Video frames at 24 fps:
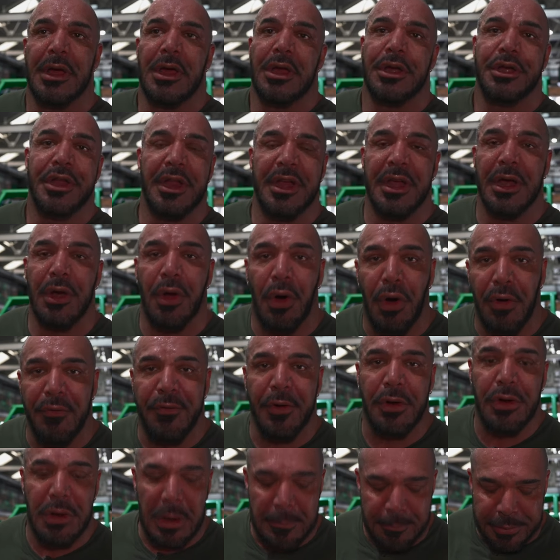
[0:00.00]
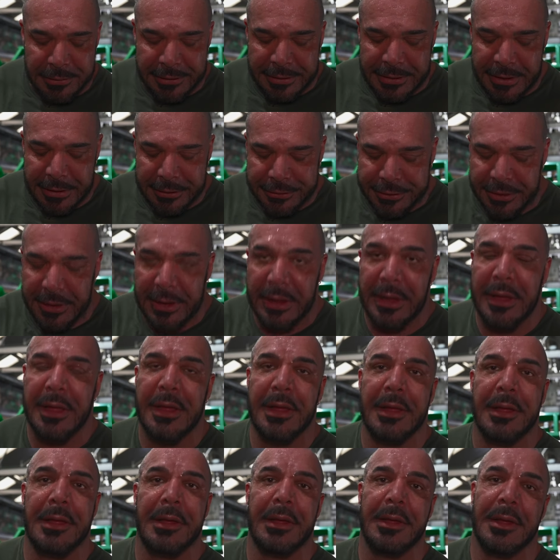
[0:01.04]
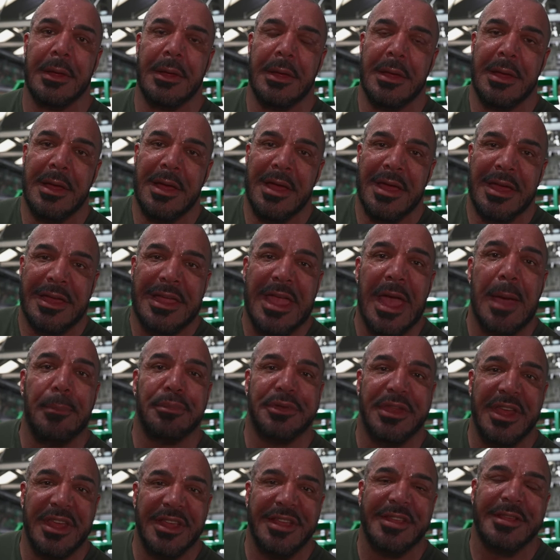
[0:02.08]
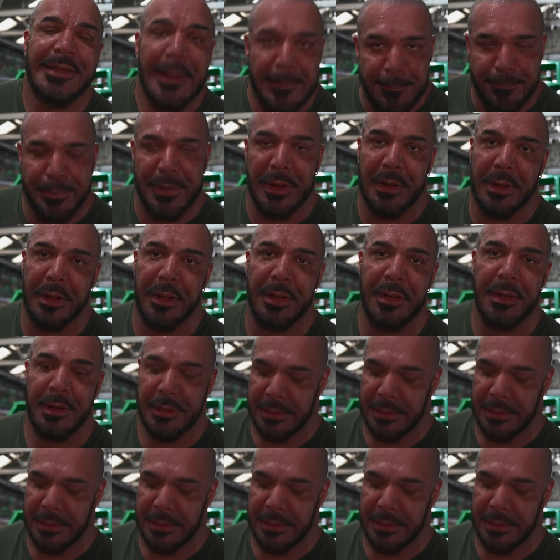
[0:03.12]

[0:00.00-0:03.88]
Didn't overcomplicate it, kept it simple.